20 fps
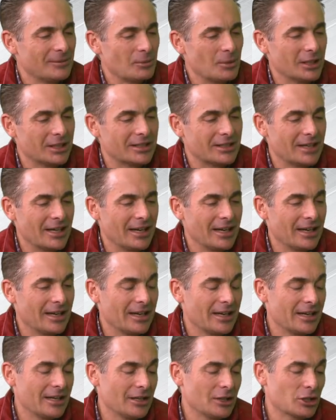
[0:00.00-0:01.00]
but
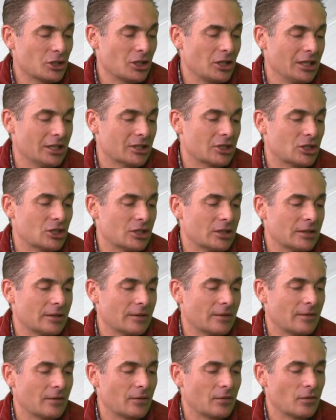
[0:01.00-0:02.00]
uh, listen, it's
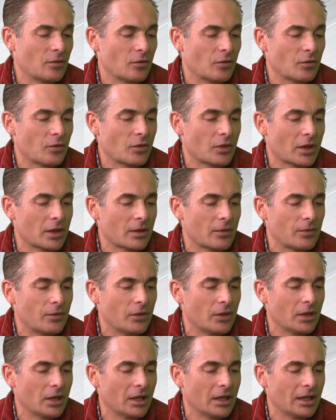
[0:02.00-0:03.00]

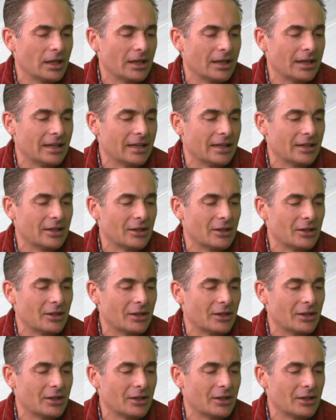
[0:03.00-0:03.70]
uh,